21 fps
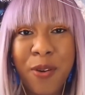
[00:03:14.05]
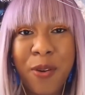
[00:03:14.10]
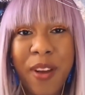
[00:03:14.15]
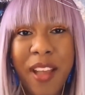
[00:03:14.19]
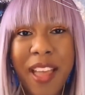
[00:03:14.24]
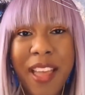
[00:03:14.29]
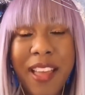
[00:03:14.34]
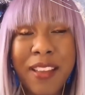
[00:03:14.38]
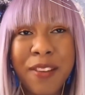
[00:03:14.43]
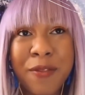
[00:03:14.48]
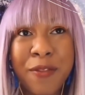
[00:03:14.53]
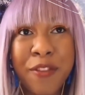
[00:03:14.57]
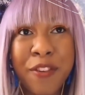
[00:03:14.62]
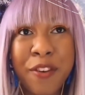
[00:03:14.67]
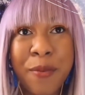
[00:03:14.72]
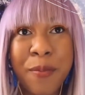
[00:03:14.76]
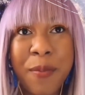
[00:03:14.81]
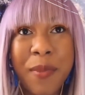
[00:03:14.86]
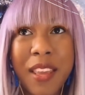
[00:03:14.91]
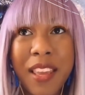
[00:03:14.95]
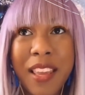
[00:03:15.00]
And for
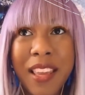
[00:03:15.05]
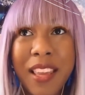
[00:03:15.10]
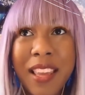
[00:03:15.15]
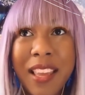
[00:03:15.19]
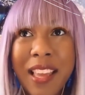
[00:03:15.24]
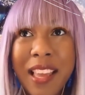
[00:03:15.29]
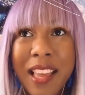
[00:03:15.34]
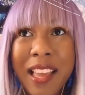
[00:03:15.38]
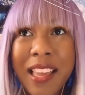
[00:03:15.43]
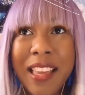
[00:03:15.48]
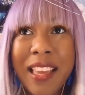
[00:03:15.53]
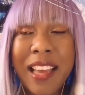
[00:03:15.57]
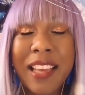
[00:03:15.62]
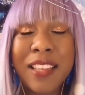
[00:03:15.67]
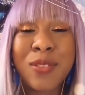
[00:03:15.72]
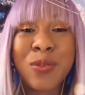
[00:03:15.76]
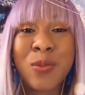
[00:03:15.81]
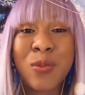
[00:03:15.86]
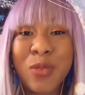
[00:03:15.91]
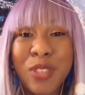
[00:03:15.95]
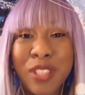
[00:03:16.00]
me, it has
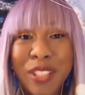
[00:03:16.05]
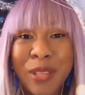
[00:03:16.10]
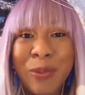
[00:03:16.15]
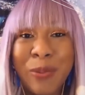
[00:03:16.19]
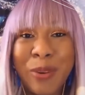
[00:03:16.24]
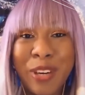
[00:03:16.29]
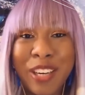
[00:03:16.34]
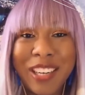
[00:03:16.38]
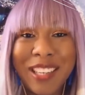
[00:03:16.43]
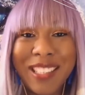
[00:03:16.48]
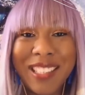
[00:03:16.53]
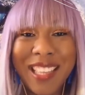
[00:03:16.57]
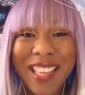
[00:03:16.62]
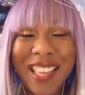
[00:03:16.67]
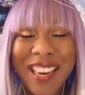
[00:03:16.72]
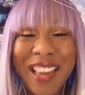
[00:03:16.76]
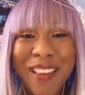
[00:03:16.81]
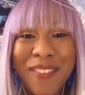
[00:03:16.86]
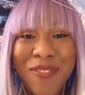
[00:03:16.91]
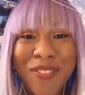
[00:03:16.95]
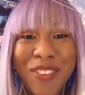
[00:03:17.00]
really worked. And
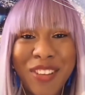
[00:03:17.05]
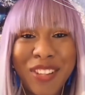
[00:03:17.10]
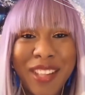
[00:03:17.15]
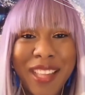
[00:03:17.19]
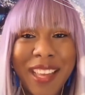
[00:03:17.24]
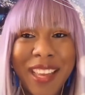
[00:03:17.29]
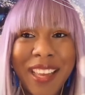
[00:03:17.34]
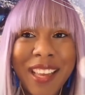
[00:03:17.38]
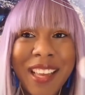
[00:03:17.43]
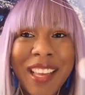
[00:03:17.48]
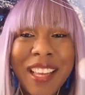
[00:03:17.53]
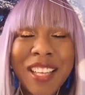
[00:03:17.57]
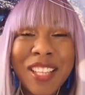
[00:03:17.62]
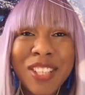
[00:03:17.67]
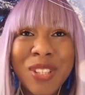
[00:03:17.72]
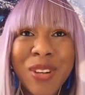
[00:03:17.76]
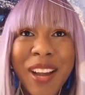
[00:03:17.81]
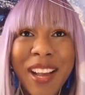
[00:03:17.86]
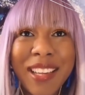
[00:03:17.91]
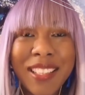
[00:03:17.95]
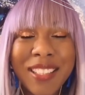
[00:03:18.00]
I feel like
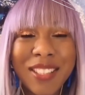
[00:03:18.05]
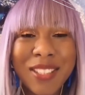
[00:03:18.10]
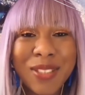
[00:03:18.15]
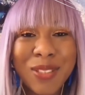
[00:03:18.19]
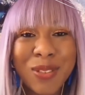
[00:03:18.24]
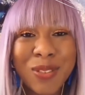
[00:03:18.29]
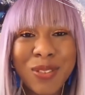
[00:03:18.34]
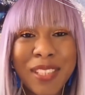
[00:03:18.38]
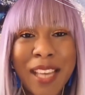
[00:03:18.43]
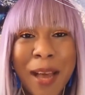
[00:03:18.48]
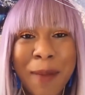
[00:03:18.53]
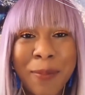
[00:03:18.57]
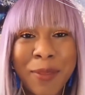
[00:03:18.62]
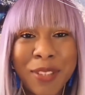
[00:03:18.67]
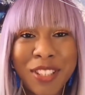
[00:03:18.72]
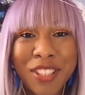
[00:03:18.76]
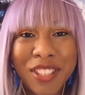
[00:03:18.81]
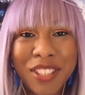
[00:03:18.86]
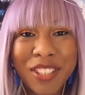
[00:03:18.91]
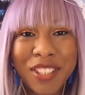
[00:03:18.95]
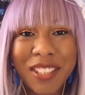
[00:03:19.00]
trying to tap
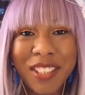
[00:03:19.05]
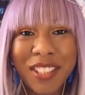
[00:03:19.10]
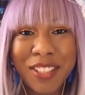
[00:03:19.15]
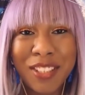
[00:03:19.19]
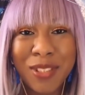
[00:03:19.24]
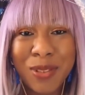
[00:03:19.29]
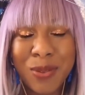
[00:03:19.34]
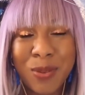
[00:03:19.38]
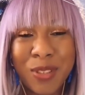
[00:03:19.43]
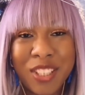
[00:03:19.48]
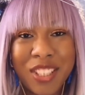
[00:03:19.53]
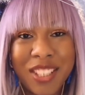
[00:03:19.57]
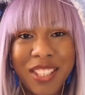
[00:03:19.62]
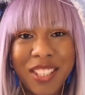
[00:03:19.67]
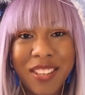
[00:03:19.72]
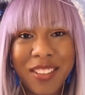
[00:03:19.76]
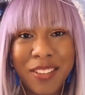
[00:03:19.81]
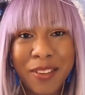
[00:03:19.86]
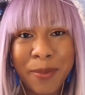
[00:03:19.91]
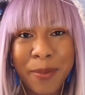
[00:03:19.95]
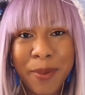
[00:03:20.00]
into your intuition a
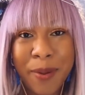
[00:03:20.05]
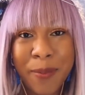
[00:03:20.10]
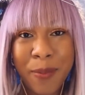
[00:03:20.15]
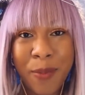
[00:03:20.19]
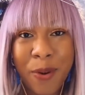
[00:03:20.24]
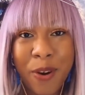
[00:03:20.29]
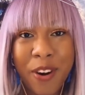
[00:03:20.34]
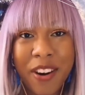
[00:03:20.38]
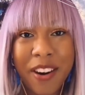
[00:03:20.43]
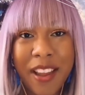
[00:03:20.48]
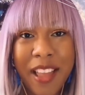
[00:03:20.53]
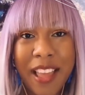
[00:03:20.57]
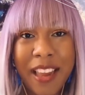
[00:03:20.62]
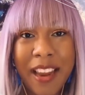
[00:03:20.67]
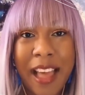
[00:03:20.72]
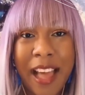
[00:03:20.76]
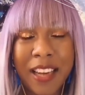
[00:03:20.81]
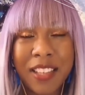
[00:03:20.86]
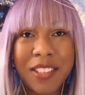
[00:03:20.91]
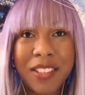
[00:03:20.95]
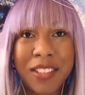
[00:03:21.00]
little bit more and
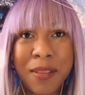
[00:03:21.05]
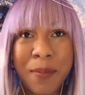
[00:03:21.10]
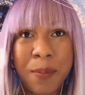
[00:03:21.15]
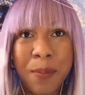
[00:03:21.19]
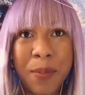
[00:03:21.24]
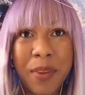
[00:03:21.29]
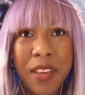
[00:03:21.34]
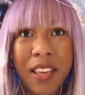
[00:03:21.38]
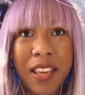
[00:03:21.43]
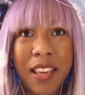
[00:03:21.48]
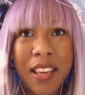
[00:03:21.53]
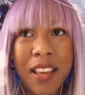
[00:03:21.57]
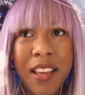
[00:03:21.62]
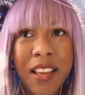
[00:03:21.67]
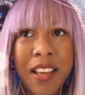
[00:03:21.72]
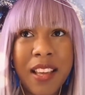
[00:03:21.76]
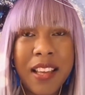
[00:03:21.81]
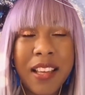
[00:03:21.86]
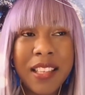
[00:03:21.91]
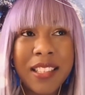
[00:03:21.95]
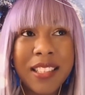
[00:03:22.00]
actually be
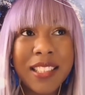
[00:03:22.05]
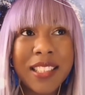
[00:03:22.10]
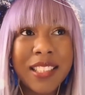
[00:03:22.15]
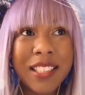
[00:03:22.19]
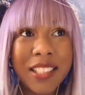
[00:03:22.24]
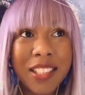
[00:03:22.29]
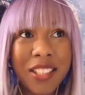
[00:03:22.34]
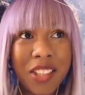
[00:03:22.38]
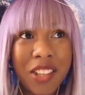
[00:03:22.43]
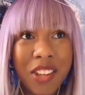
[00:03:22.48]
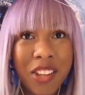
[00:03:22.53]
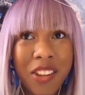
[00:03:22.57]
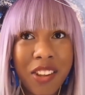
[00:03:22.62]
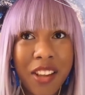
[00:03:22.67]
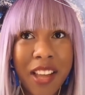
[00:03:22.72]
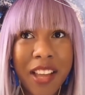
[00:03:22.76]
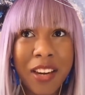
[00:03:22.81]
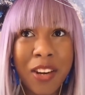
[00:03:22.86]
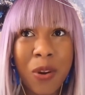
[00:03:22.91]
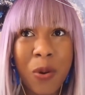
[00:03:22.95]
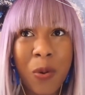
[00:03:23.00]
still
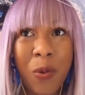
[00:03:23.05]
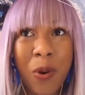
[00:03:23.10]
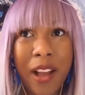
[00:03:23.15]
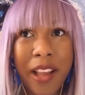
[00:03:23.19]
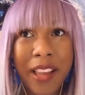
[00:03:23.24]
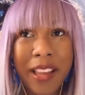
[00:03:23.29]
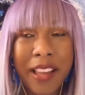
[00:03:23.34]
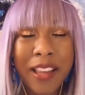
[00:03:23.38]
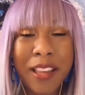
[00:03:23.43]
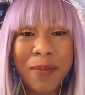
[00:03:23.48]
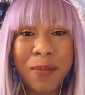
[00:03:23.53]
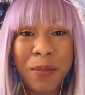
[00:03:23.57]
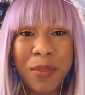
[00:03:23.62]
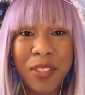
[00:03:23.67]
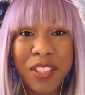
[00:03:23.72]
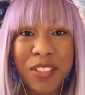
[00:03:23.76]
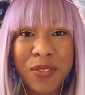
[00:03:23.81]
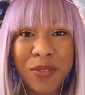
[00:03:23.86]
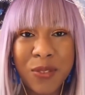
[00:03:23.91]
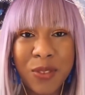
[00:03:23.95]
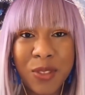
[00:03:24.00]
and quiet and
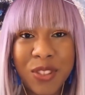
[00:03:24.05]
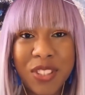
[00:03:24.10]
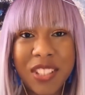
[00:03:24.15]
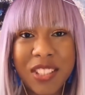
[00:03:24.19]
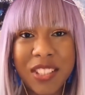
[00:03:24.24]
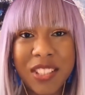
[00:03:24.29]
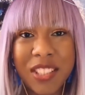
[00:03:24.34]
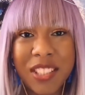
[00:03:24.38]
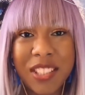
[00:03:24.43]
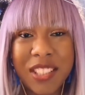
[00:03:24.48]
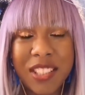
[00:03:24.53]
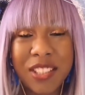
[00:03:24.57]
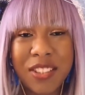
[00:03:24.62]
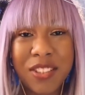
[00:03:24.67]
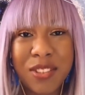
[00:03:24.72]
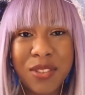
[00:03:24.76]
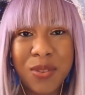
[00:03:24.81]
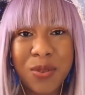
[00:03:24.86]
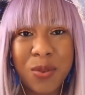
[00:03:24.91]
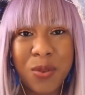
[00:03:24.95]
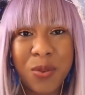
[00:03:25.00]
peaceful to listen
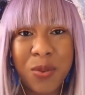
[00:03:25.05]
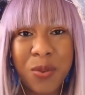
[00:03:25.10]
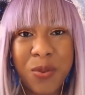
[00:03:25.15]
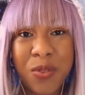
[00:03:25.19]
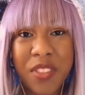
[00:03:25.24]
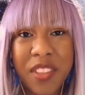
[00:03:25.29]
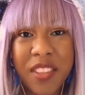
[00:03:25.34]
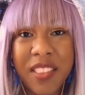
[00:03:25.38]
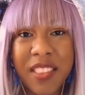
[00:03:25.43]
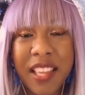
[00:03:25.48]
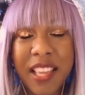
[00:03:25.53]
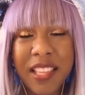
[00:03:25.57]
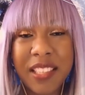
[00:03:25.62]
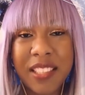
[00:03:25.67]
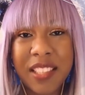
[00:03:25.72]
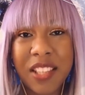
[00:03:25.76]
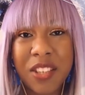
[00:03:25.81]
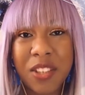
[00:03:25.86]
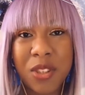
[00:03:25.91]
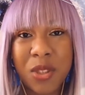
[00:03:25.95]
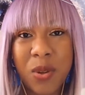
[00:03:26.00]
to the things that
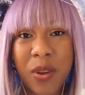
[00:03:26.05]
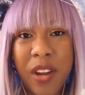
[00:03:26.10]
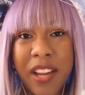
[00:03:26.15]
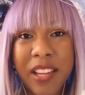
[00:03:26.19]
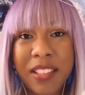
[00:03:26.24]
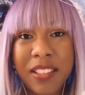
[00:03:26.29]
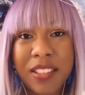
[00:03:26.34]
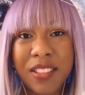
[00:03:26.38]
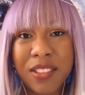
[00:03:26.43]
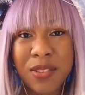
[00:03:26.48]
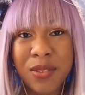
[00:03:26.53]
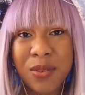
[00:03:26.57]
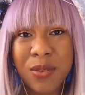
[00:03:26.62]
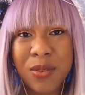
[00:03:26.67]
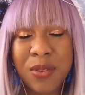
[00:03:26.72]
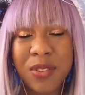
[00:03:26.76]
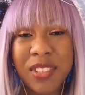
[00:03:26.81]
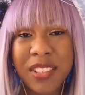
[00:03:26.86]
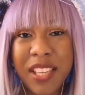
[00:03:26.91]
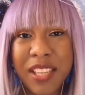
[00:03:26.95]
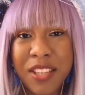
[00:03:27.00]
are trying to
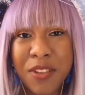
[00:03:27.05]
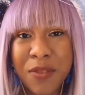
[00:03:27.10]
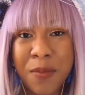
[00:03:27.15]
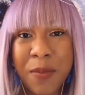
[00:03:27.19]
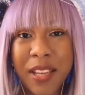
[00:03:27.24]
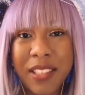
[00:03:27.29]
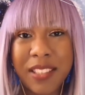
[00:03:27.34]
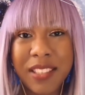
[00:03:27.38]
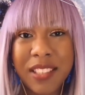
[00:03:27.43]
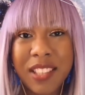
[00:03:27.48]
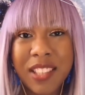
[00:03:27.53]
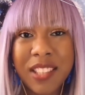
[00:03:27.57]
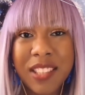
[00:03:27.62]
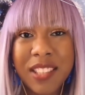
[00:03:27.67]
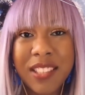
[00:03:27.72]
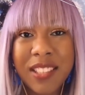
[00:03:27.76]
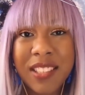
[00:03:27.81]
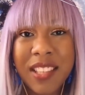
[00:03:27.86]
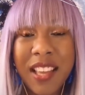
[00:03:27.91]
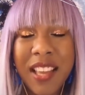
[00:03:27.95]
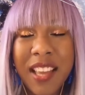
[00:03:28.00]
send you
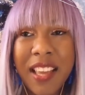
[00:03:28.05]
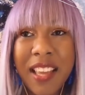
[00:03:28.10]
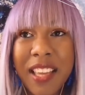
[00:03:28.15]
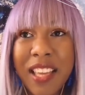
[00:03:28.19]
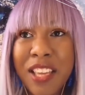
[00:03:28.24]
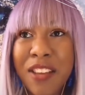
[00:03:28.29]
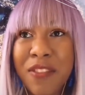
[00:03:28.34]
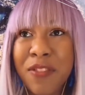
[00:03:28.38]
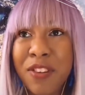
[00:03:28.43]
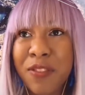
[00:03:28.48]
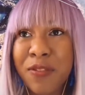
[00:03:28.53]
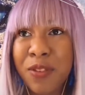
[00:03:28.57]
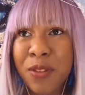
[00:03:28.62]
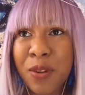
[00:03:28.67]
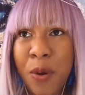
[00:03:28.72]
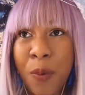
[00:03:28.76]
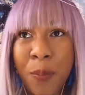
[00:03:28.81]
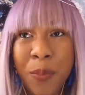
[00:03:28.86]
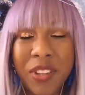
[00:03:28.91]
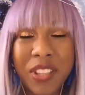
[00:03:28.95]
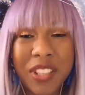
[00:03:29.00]
messages, even if you
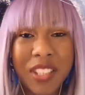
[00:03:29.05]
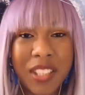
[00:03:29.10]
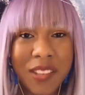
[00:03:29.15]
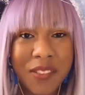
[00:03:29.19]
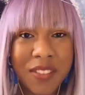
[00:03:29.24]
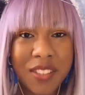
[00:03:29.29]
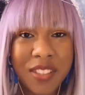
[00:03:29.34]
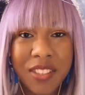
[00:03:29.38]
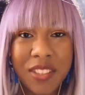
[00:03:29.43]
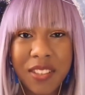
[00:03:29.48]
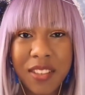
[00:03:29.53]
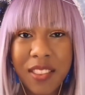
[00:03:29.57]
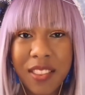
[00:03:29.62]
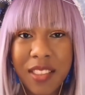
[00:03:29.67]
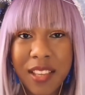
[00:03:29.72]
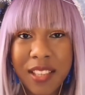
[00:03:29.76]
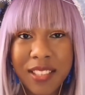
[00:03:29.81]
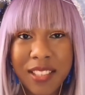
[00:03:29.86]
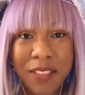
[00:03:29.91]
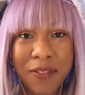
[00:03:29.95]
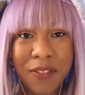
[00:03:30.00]
don't believe in certain
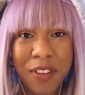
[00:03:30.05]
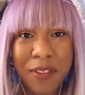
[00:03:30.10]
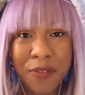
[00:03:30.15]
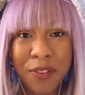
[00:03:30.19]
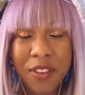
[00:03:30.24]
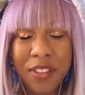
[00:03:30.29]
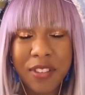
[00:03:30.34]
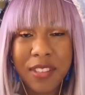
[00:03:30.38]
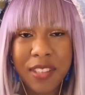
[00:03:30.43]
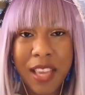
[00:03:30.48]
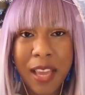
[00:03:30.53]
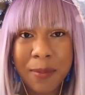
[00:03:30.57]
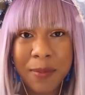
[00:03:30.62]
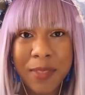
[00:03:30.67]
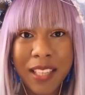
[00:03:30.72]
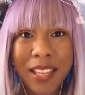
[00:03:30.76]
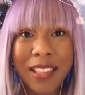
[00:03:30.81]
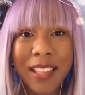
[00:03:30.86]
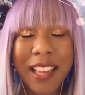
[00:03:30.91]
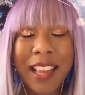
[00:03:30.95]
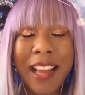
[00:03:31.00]
things, even if you're a skeptic
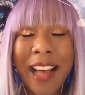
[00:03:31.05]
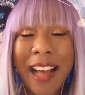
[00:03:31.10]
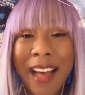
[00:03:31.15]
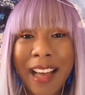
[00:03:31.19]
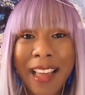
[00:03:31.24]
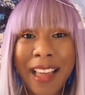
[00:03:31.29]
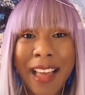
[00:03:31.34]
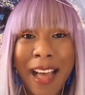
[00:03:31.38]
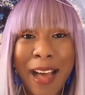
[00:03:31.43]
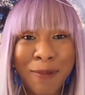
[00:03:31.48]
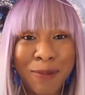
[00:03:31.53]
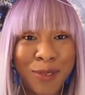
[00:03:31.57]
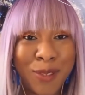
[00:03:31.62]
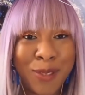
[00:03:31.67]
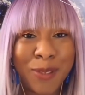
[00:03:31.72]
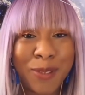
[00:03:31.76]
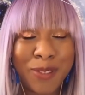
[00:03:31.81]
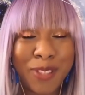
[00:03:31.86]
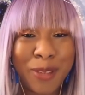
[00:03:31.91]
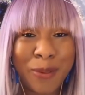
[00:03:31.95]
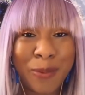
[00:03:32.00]
like I
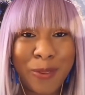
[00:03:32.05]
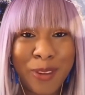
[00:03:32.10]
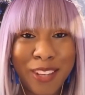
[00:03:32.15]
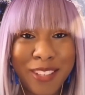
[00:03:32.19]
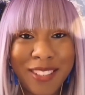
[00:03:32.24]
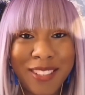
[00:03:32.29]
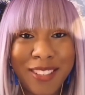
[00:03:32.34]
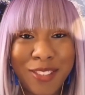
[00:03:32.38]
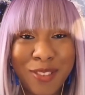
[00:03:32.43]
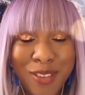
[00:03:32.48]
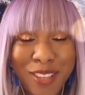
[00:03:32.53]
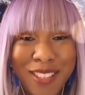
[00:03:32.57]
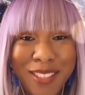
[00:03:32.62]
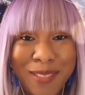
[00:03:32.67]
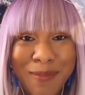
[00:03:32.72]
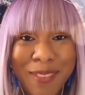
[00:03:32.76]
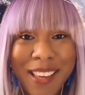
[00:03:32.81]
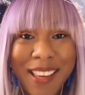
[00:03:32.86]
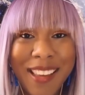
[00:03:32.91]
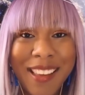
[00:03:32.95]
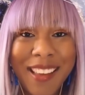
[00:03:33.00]
absolutely was, trust
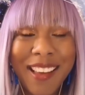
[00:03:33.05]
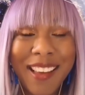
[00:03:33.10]
me.